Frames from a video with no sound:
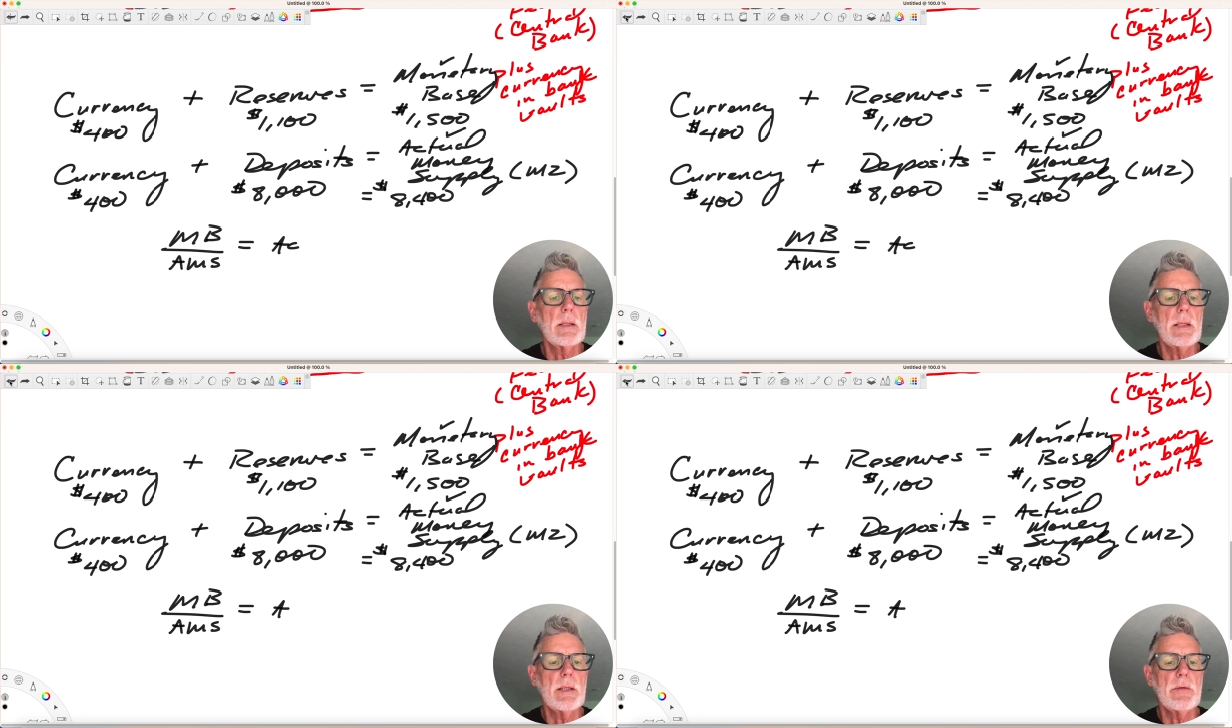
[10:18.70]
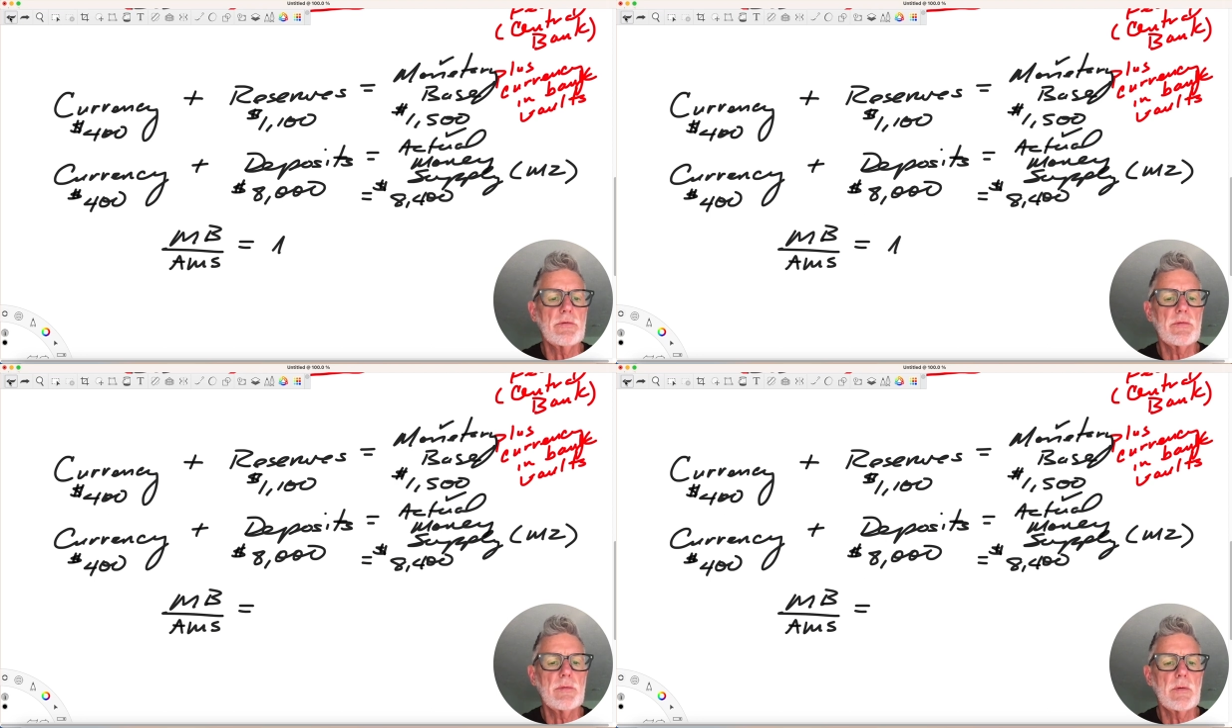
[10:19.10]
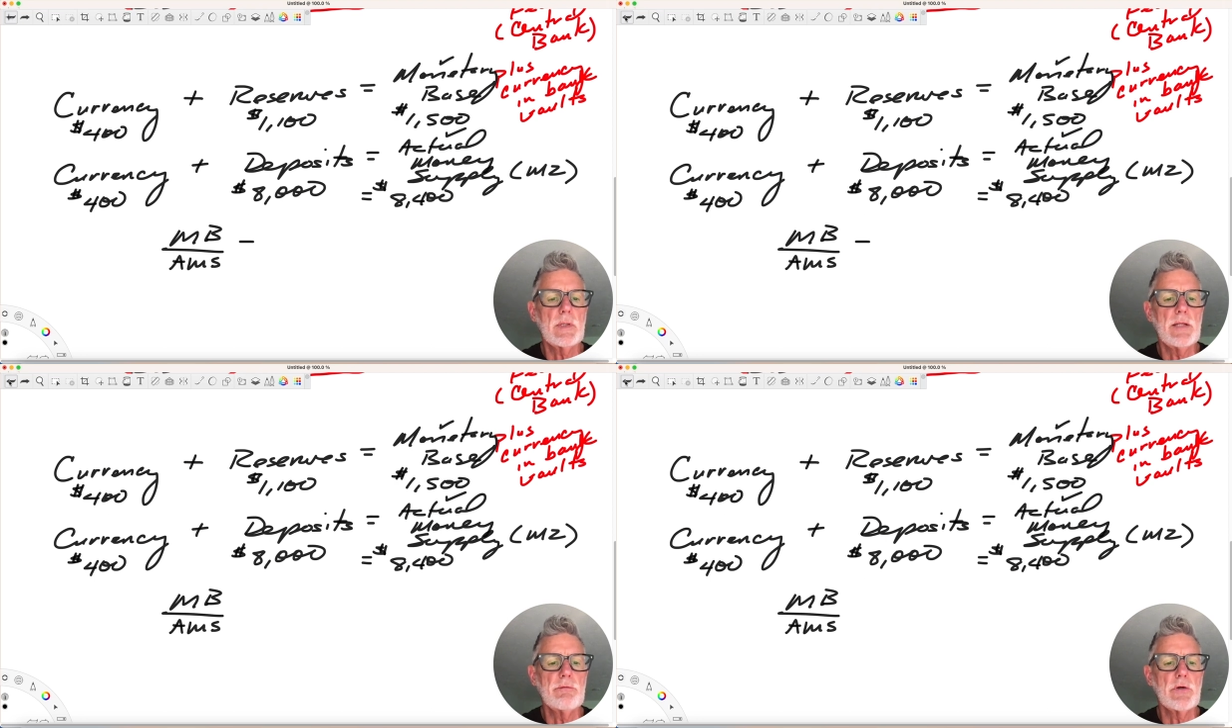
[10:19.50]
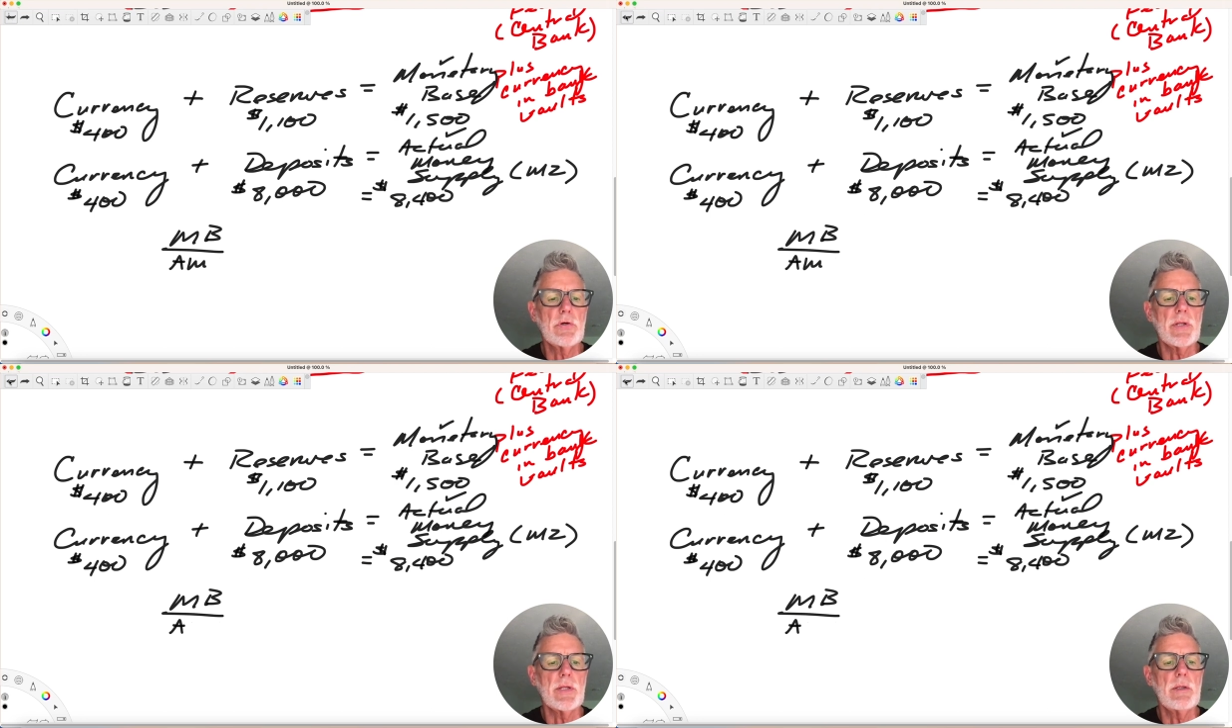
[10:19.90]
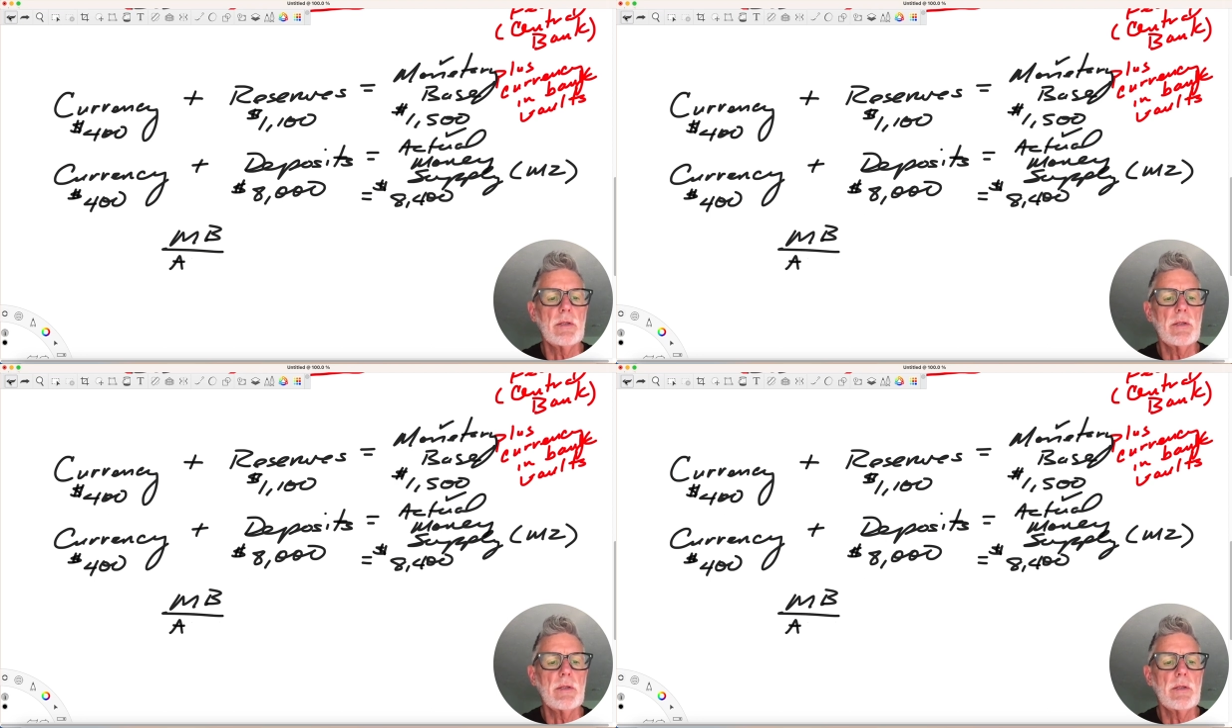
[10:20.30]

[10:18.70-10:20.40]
It's inverted.